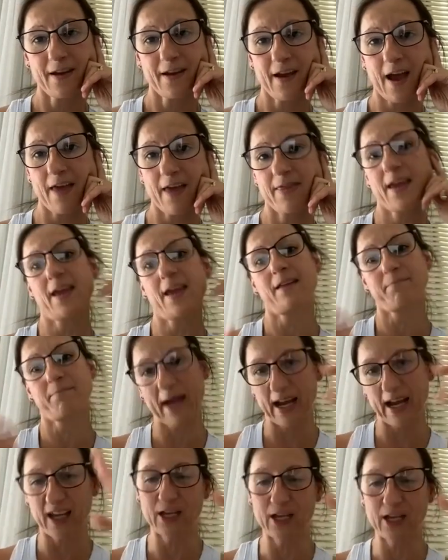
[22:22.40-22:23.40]
And then
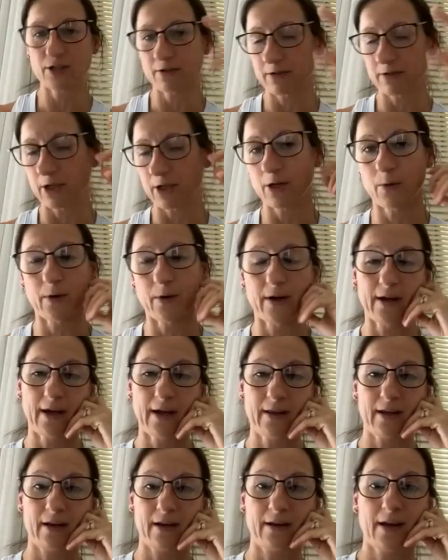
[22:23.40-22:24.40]
package and you know what,
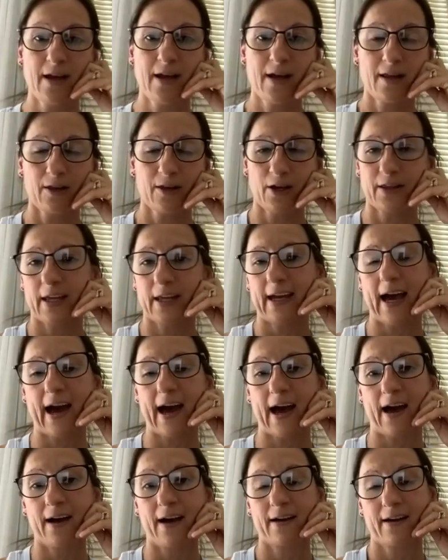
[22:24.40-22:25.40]
and then load the
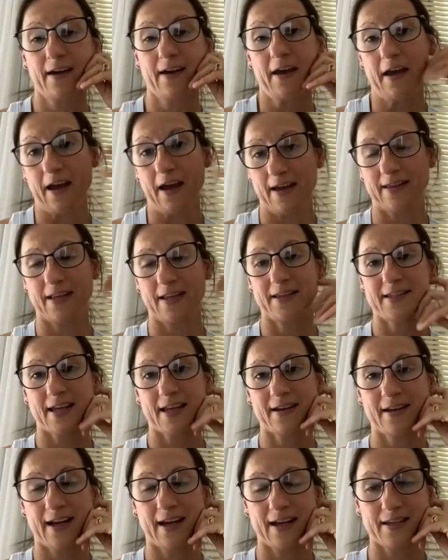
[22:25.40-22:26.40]
car, and then
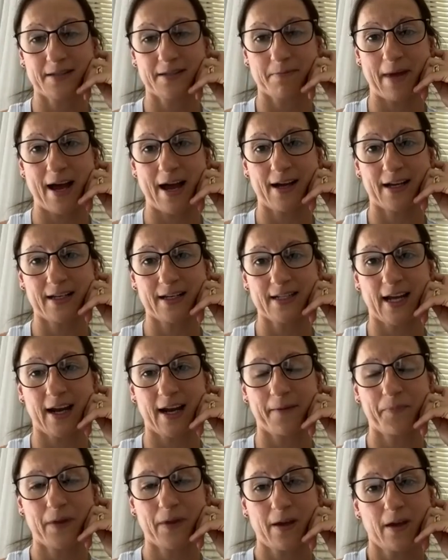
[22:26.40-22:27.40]
Sunday's market day.